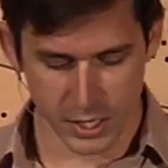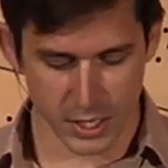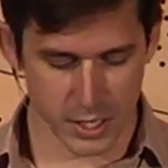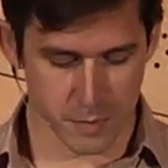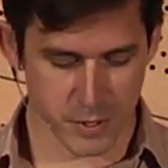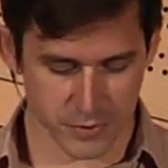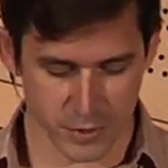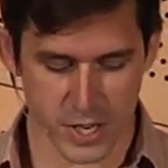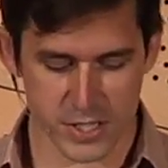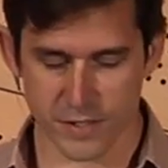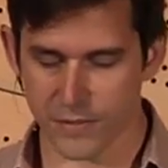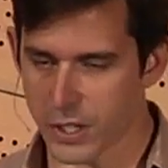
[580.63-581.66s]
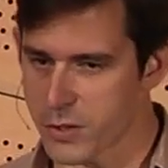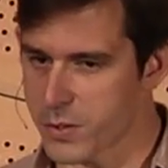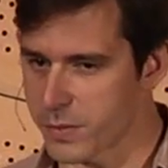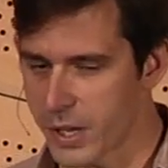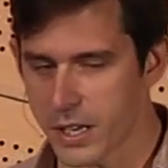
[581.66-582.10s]
but for us, if it
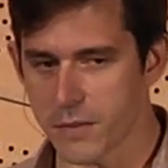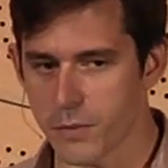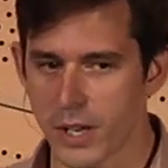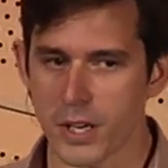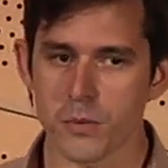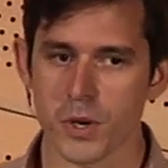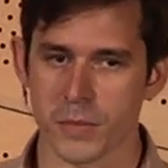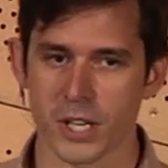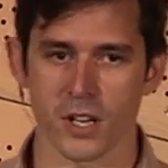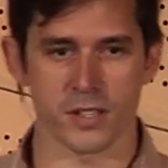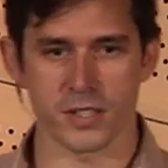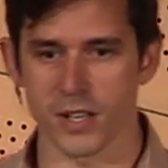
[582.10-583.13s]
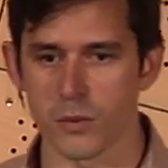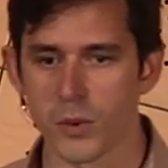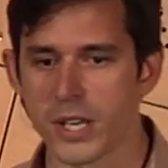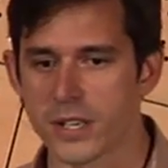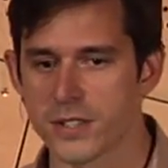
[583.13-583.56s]
goes anywhere beyond
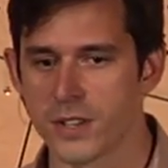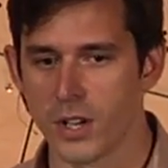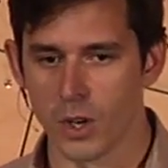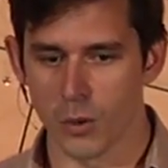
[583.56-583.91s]
10 weeks,